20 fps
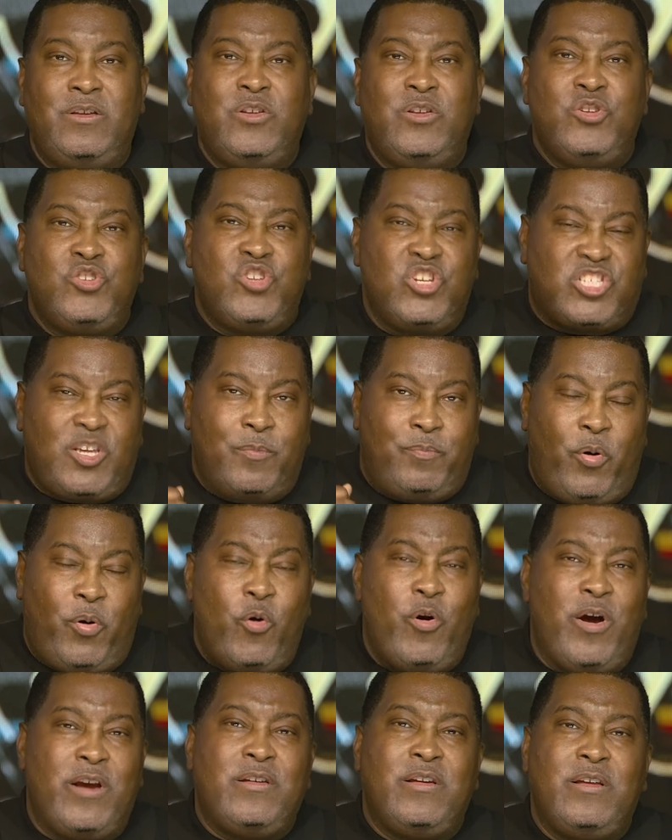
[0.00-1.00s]
to
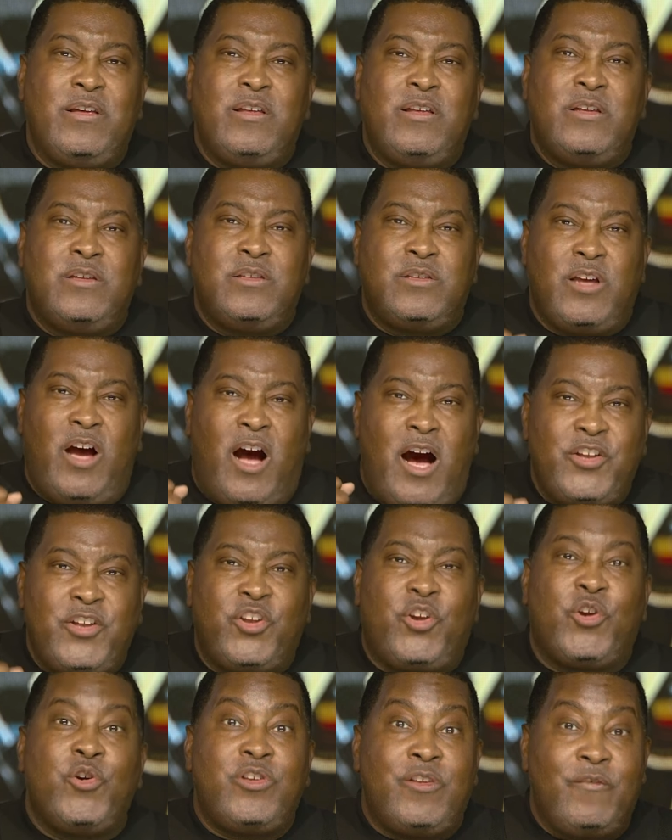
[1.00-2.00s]
support, to
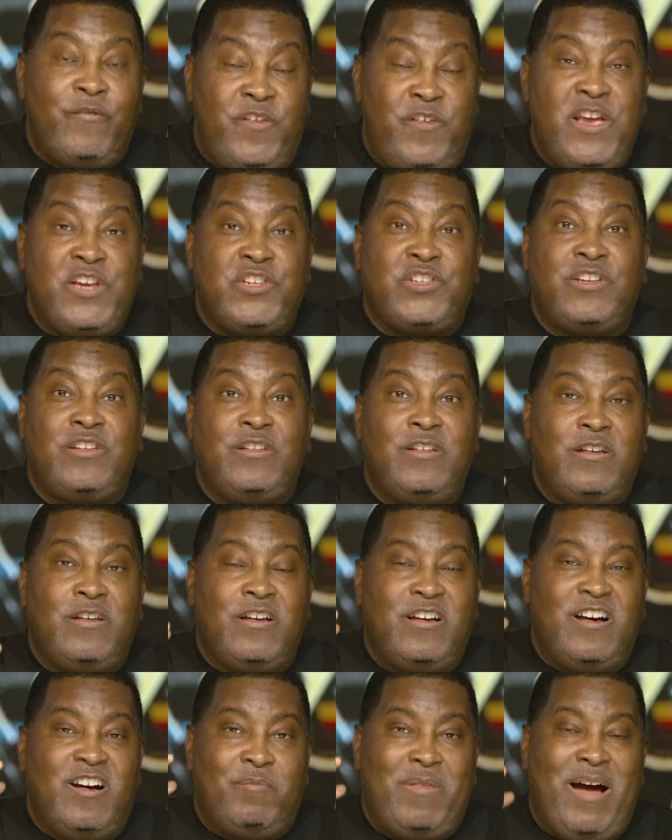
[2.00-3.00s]
undergird the vision
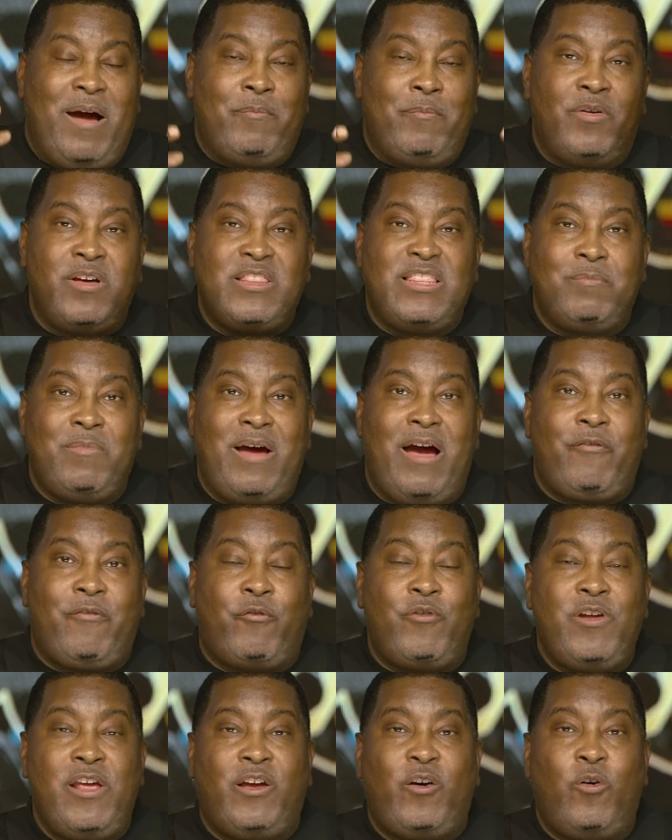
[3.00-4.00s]
of my brother and my
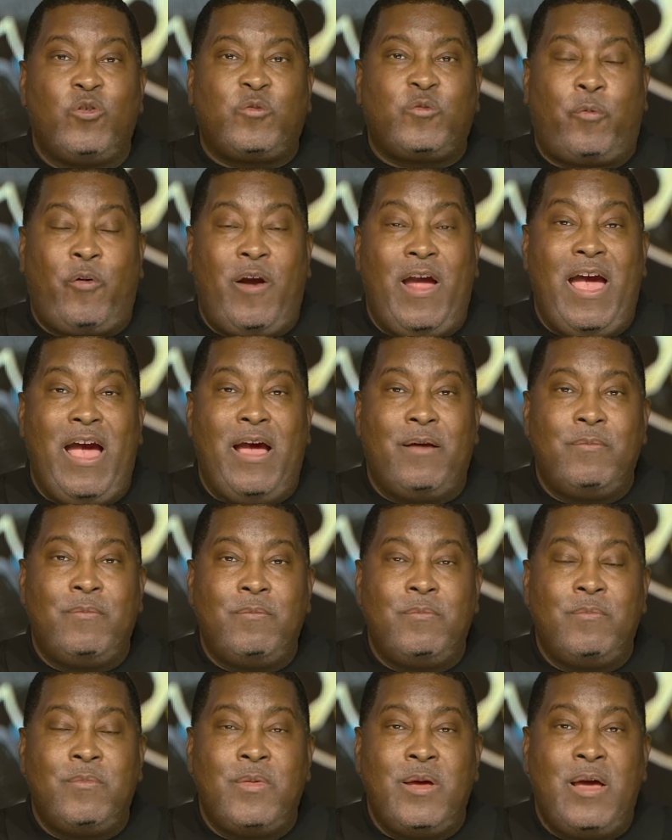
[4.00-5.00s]
friend, Coach Prime.
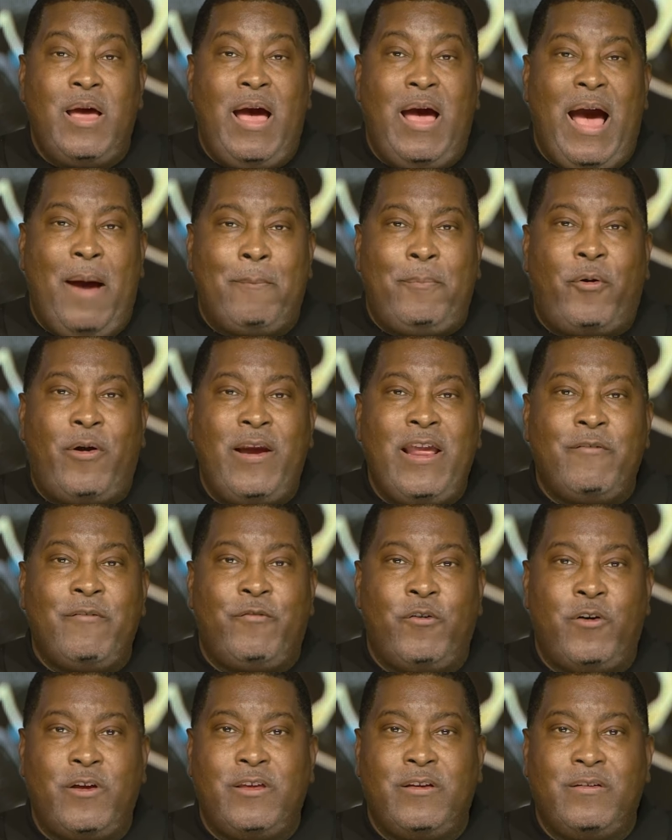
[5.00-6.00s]
I'm praying
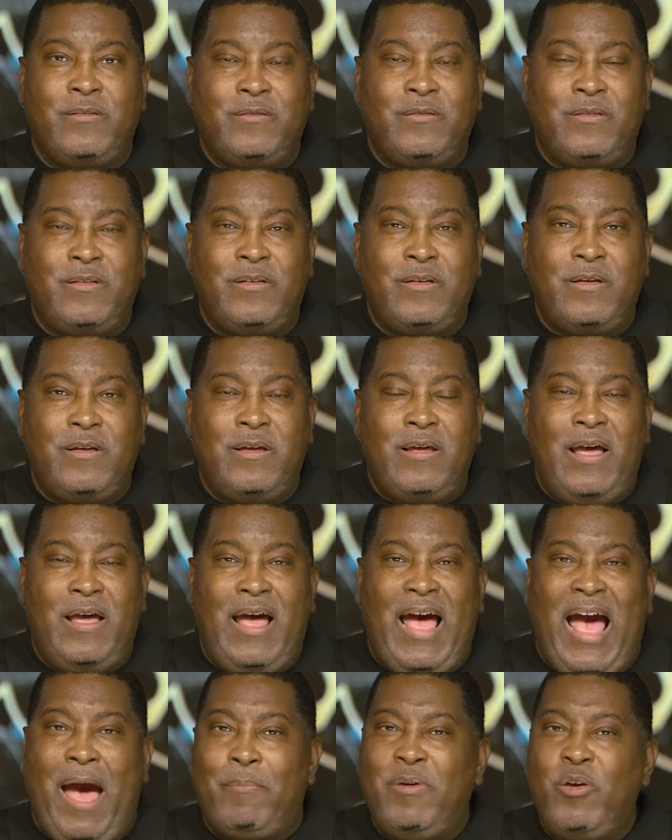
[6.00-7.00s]
for you.
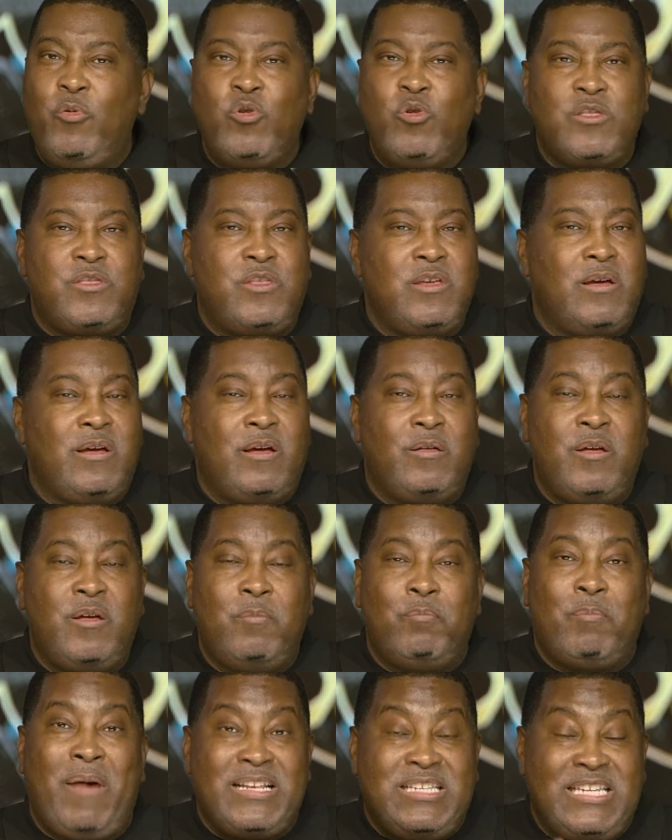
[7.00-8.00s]
I'll be with you.
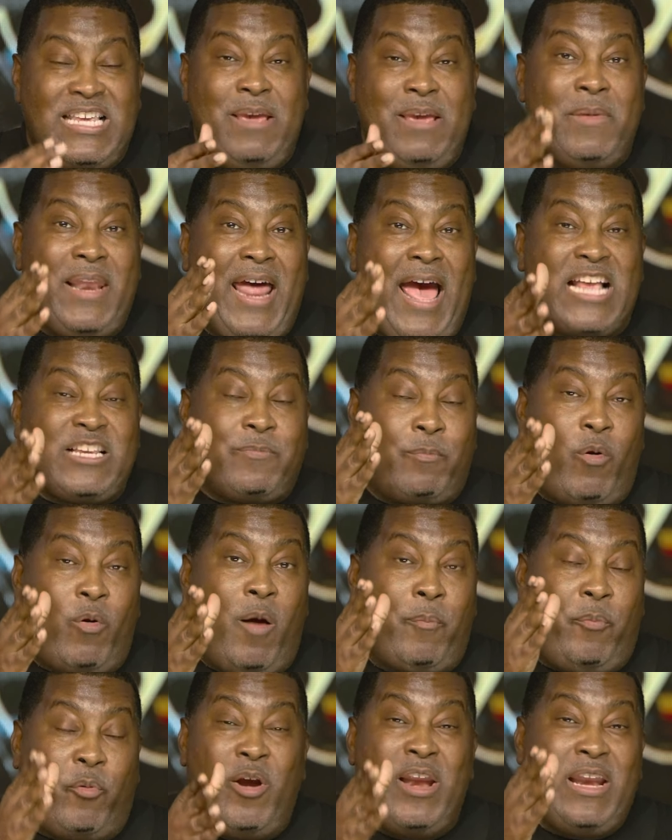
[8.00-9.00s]
My team and I are
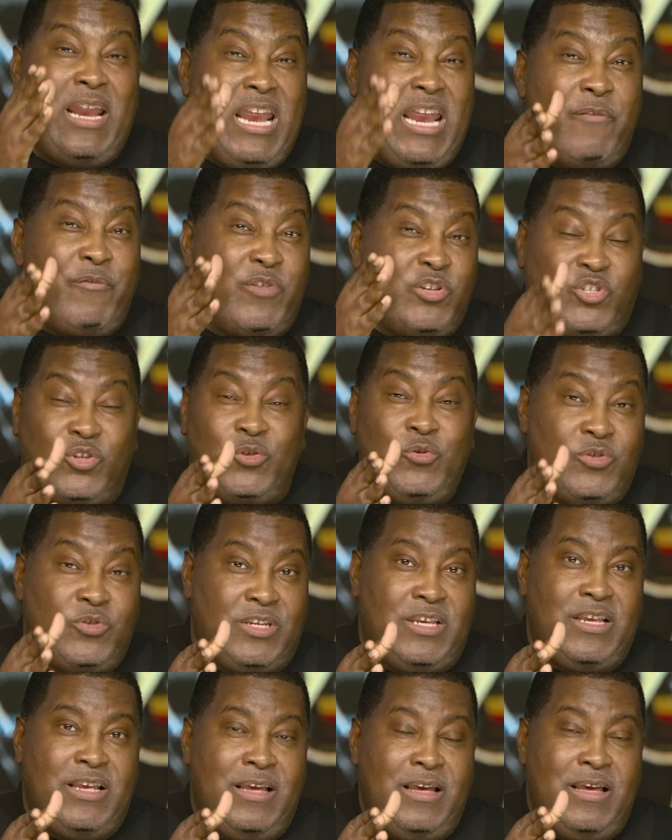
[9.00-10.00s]
praying every
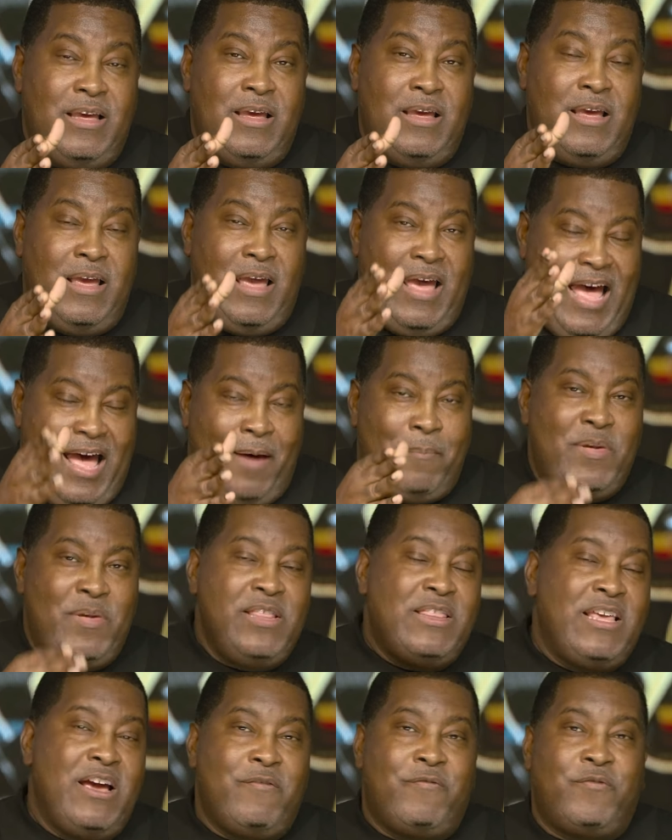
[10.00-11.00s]
Tuesday. I'll be
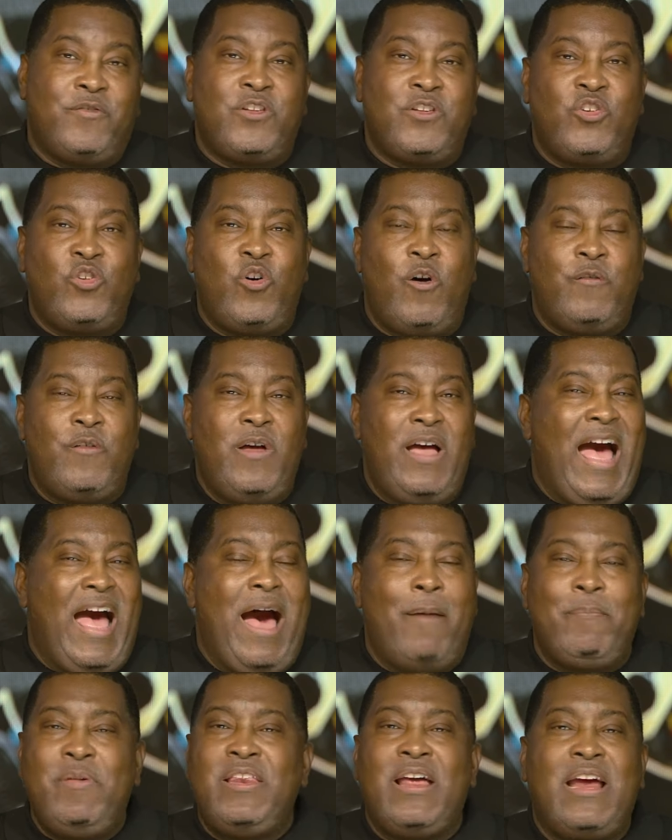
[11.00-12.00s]
there for the North.
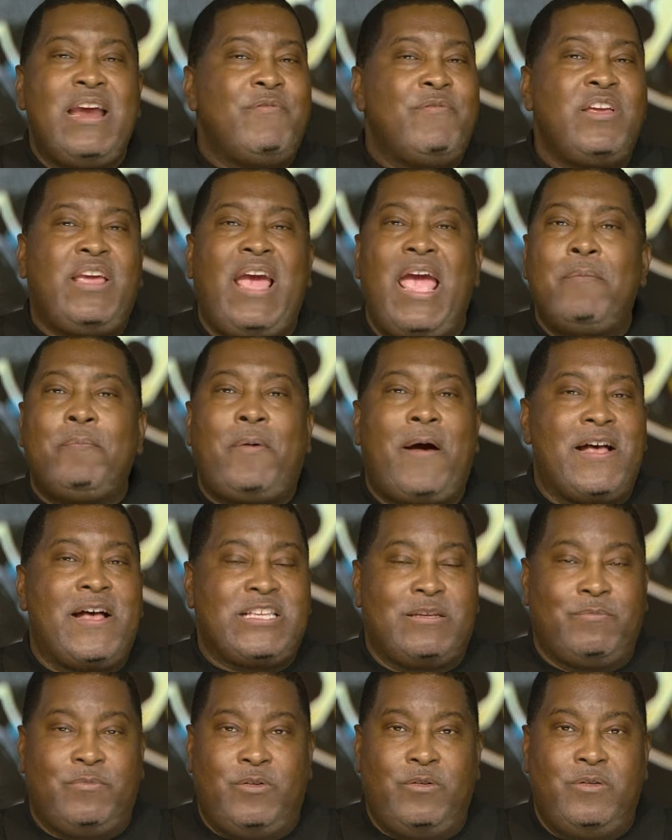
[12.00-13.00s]
I'll be there every game
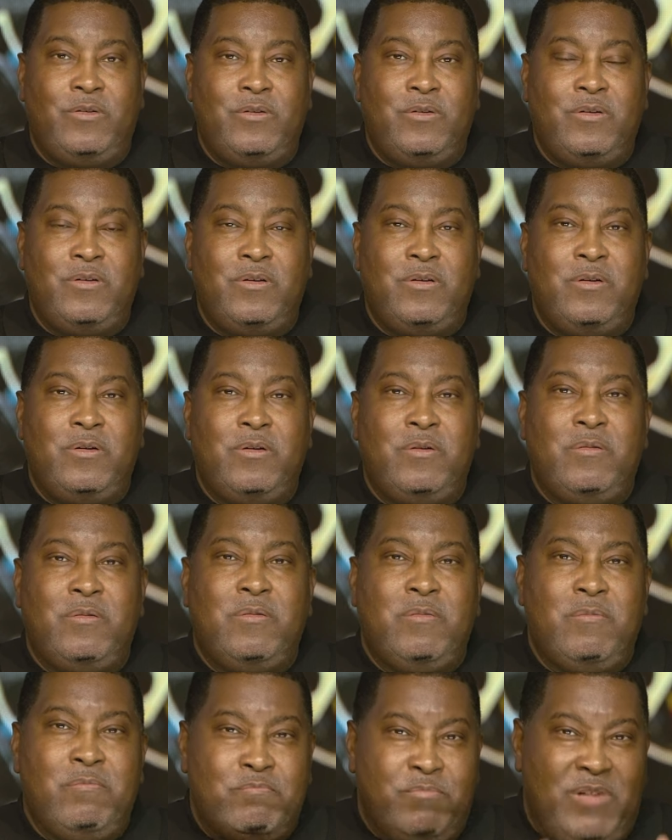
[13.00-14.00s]
possible.
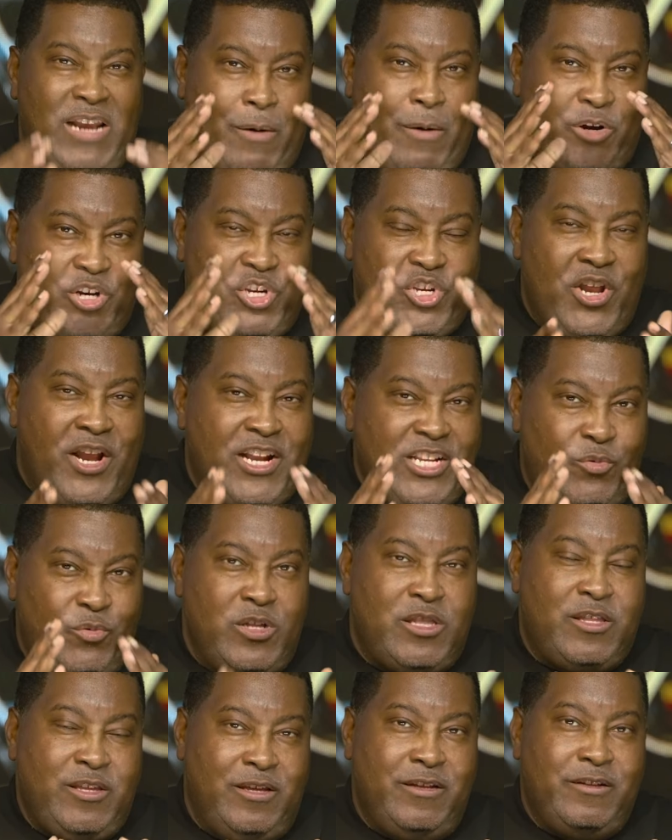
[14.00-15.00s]
But I want to share this
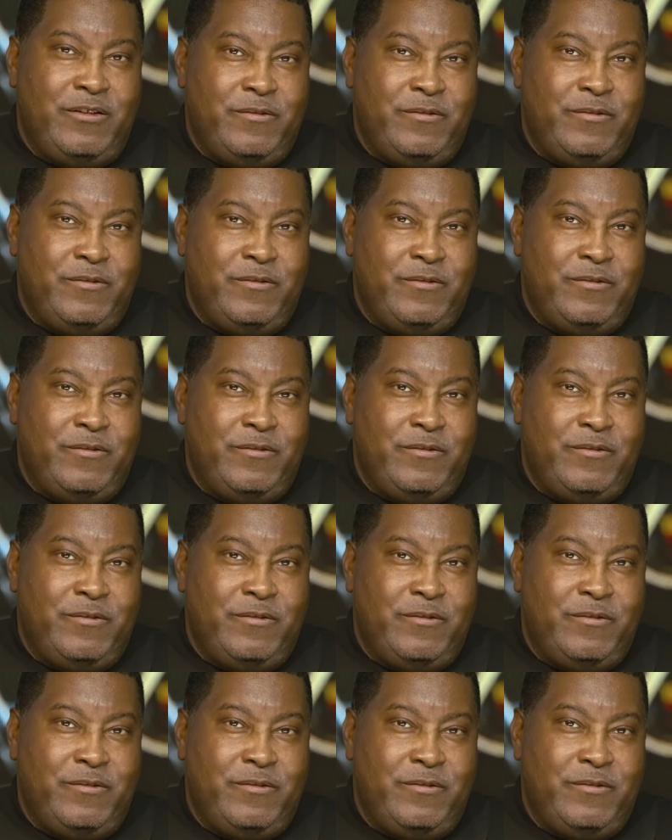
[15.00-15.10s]
with you.